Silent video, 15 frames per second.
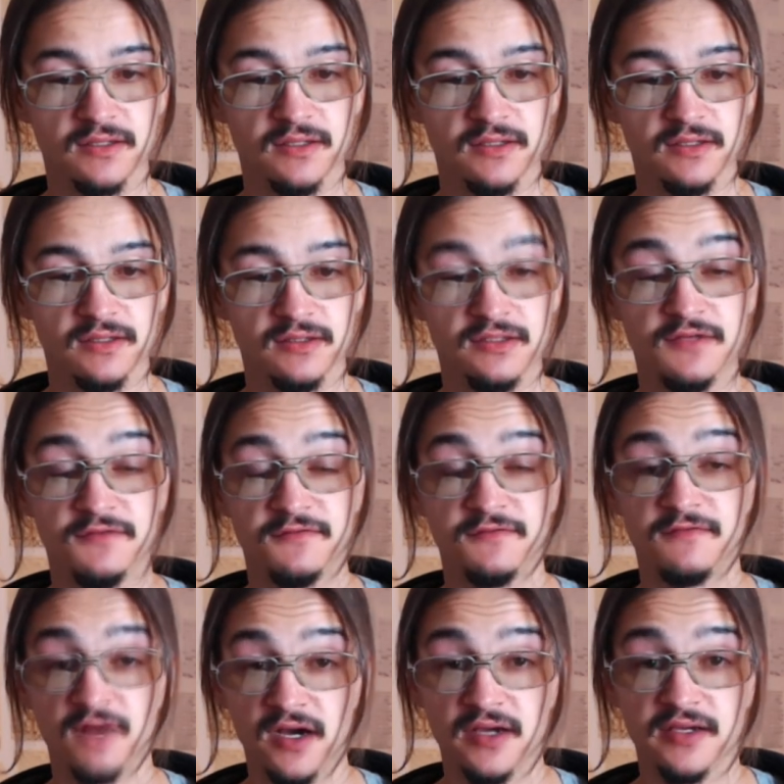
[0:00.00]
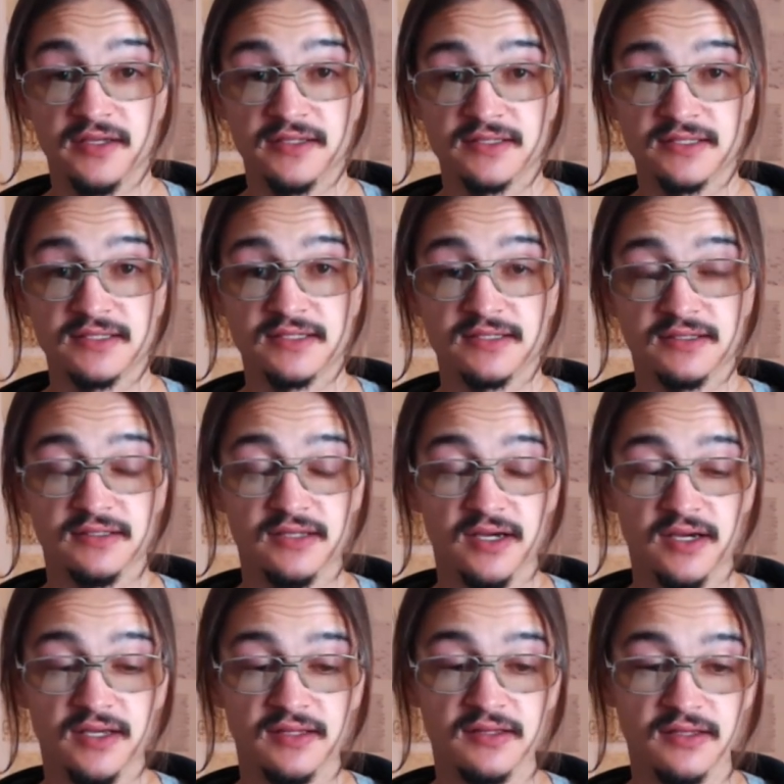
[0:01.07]
uh, defines the
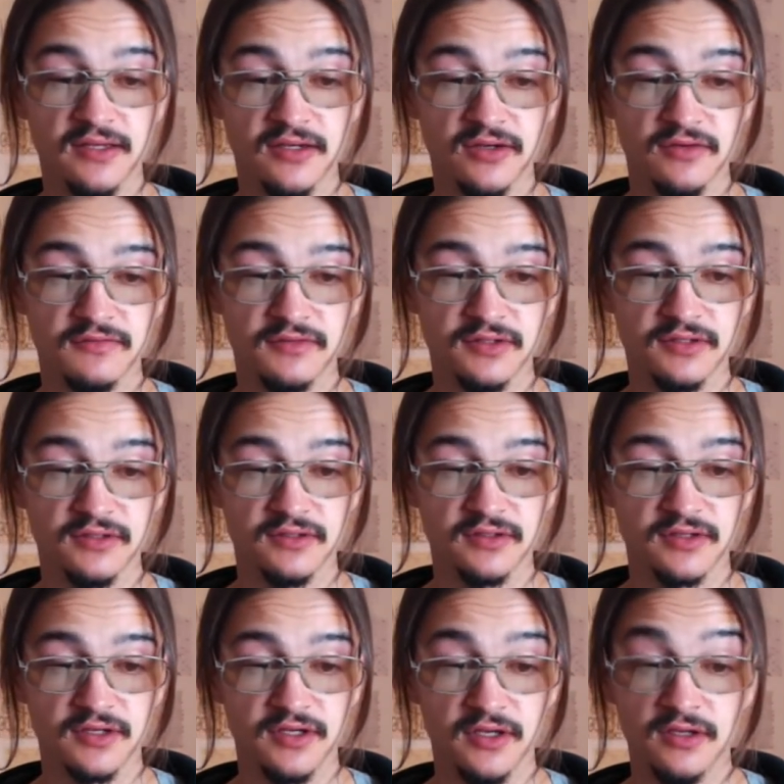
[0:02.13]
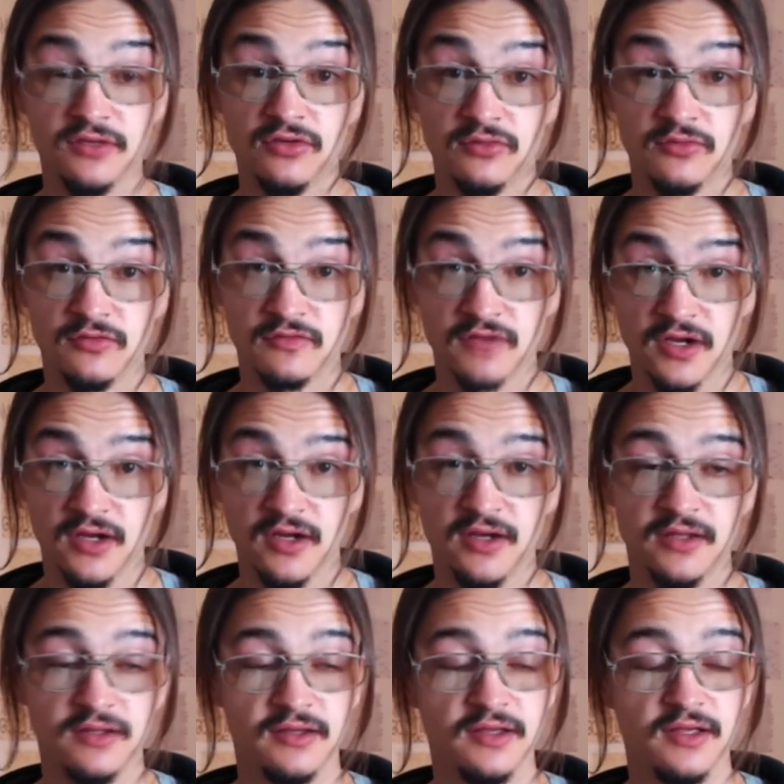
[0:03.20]
idea of the kingdom of God,